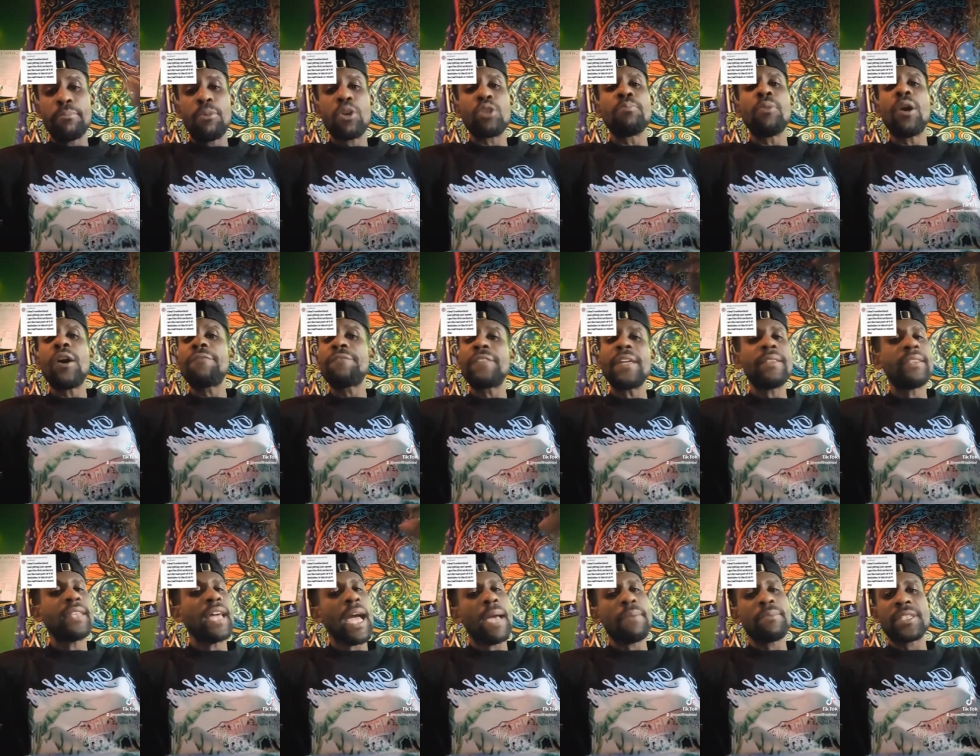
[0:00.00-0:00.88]
But
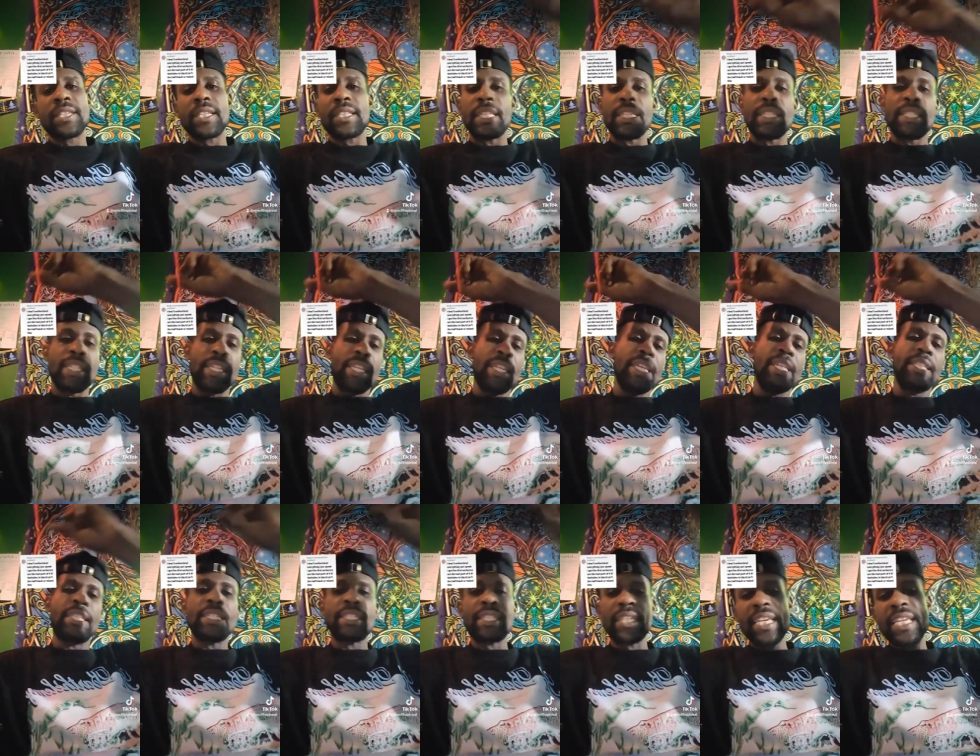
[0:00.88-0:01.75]
oftentimes it is,
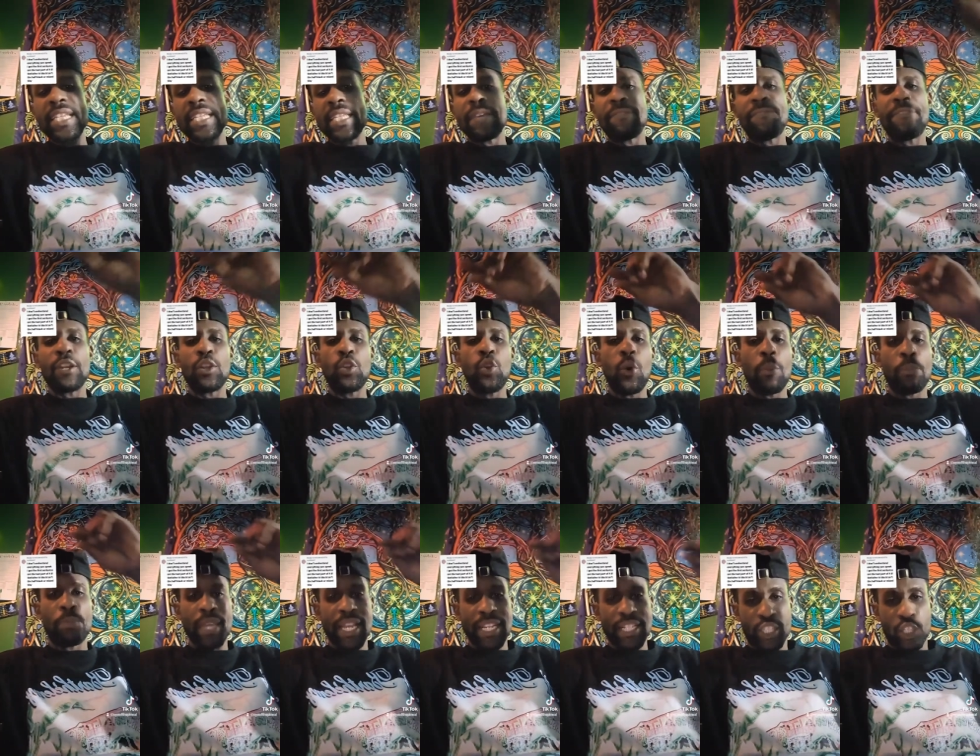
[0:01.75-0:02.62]
it is in the
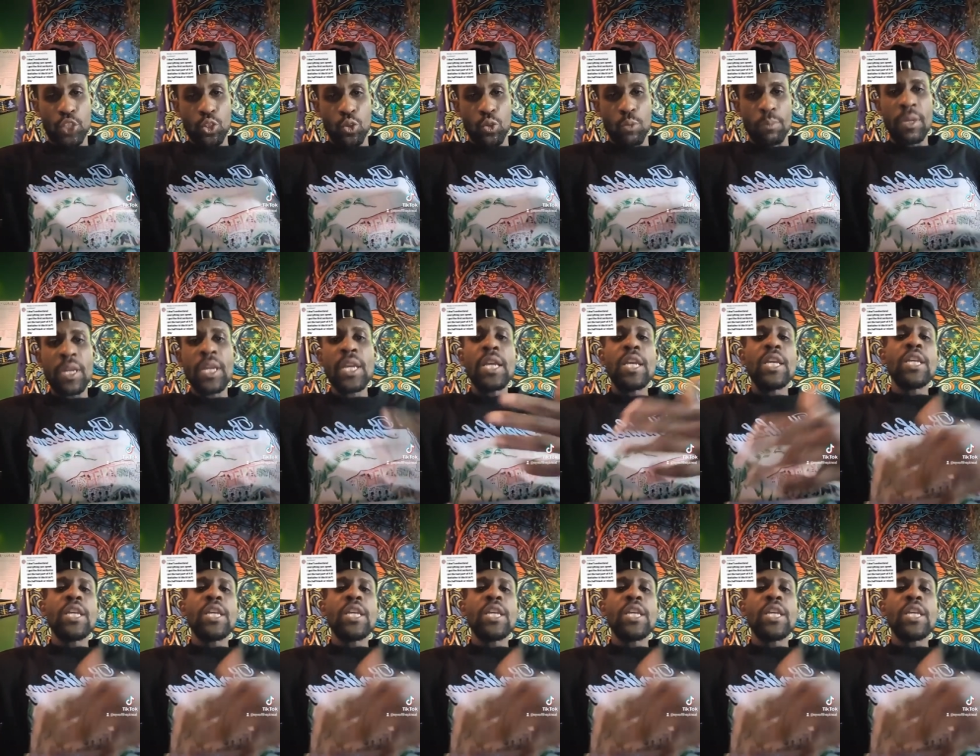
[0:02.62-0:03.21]
fallopian tube.